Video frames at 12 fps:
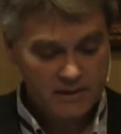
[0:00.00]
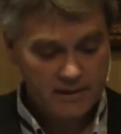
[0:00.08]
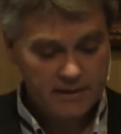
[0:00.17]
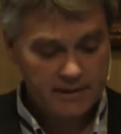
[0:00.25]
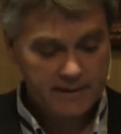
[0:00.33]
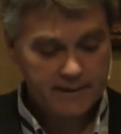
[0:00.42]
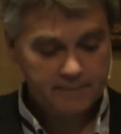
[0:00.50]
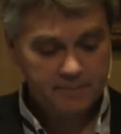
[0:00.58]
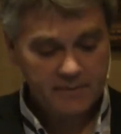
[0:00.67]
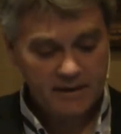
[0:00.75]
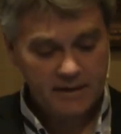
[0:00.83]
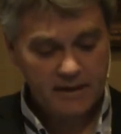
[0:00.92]

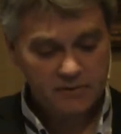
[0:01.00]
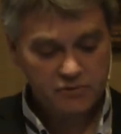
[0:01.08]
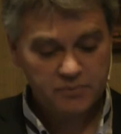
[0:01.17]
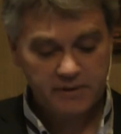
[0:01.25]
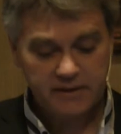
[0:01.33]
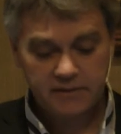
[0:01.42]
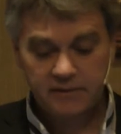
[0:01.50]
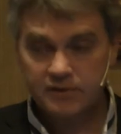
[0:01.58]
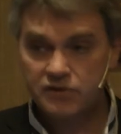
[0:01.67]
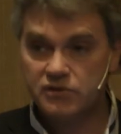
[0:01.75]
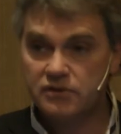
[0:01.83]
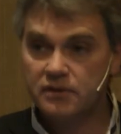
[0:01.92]
And how to make an
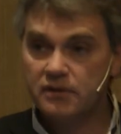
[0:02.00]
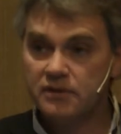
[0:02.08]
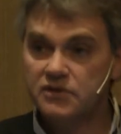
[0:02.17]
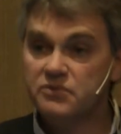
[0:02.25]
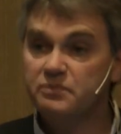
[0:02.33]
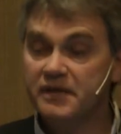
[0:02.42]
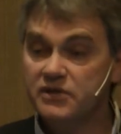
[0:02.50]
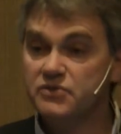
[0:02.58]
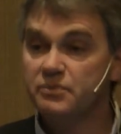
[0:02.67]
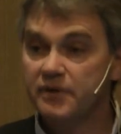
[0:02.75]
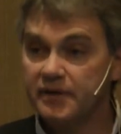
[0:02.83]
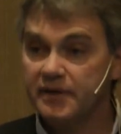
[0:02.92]
honest
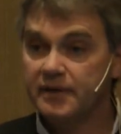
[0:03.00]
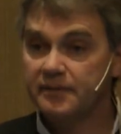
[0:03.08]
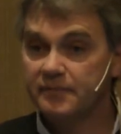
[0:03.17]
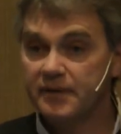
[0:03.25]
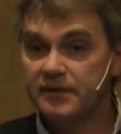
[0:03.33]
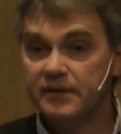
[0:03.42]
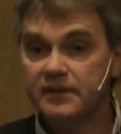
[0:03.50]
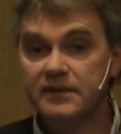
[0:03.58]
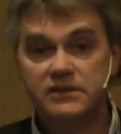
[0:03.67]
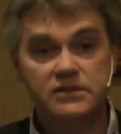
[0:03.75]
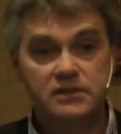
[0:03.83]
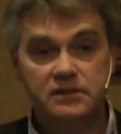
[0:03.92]
benchmark. I think
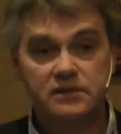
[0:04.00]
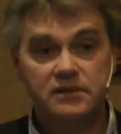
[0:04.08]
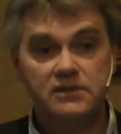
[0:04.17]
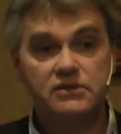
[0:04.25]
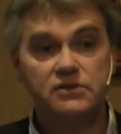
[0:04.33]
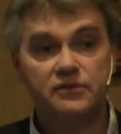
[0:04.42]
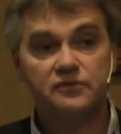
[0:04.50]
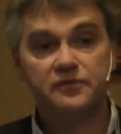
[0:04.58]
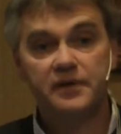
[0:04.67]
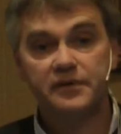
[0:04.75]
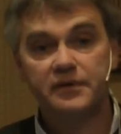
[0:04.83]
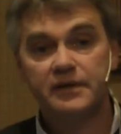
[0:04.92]
that's not
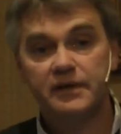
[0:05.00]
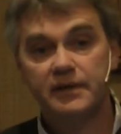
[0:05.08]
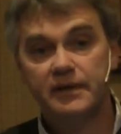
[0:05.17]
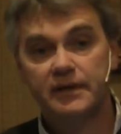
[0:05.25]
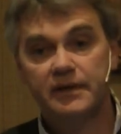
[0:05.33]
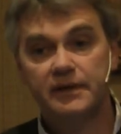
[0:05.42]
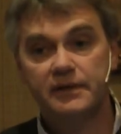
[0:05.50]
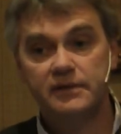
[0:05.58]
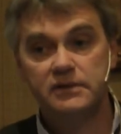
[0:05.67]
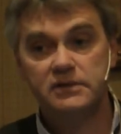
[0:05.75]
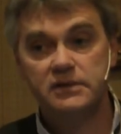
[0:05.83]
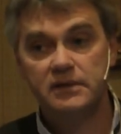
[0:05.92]
very
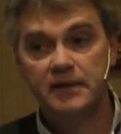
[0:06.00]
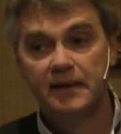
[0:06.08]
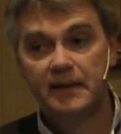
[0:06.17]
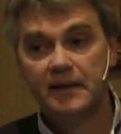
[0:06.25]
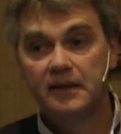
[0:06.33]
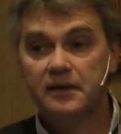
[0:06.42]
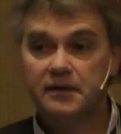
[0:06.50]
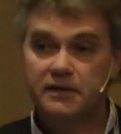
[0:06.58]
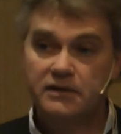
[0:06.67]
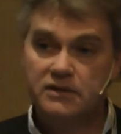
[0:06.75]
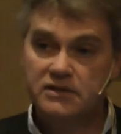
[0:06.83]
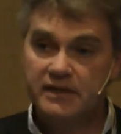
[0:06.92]
easy.
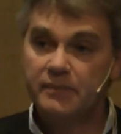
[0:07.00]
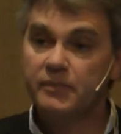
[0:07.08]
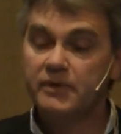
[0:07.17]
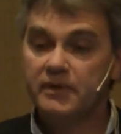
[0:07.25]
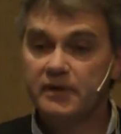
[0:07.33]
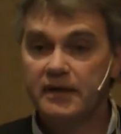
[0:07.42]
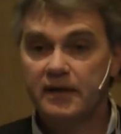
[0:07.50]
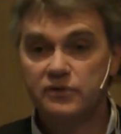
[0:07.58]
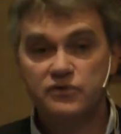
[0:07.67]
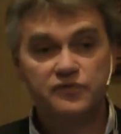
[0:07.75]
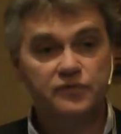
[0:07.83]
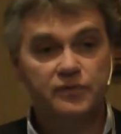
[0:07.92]
Same
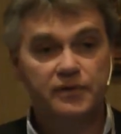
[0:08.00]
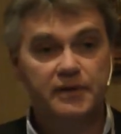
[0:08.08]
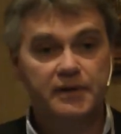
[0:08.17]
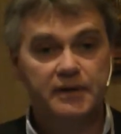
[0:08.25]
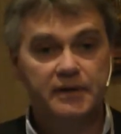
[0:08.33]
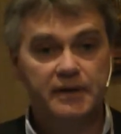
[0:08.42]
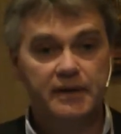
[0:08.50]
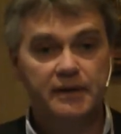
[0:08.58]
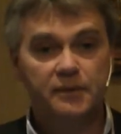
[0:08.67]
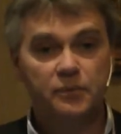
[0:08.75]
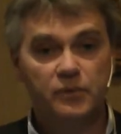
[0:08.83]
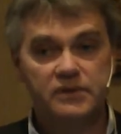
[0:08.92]
accounts
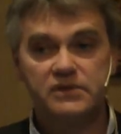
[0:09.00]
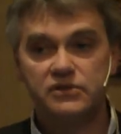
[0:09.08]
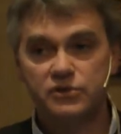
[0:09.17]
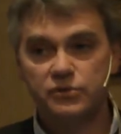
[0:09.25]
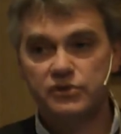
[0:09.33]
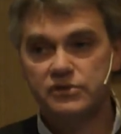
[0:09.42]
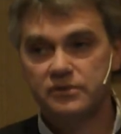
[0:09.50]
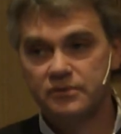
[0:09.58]
for what is good.